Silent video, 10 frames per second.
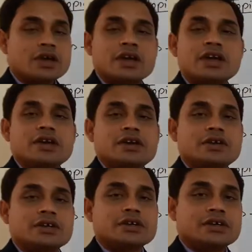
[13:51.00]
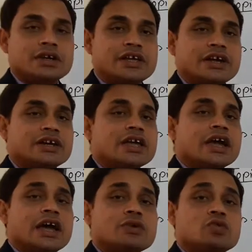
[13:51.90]
heredity, clear.
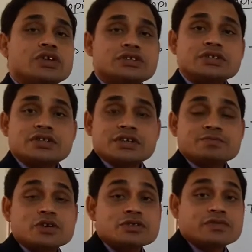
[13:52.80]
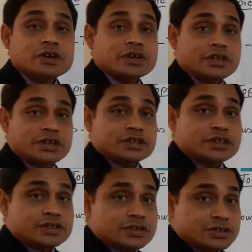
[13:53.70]
And which is responsible in
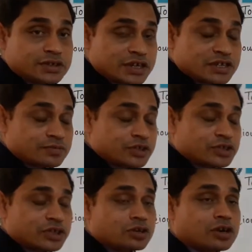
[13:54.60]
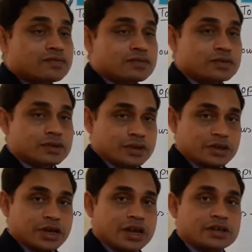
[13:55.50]
this transmission of
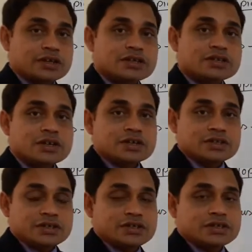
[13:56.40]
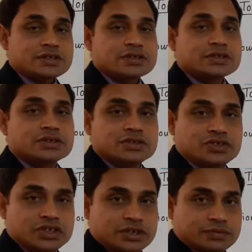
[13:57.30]
characters? This is
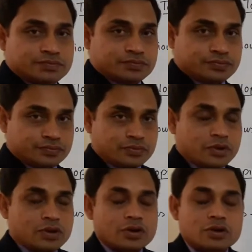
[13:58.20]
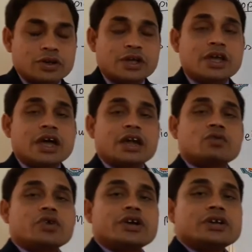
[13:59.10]
gene. Okay,
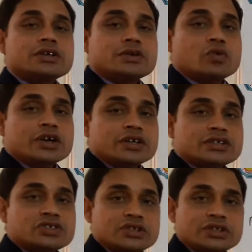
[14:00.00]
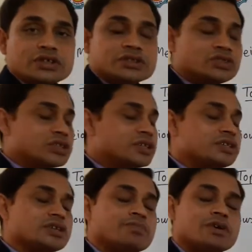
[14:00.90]
and what is gene? Gene
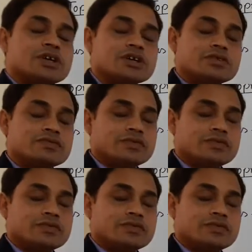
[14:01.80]
is the part of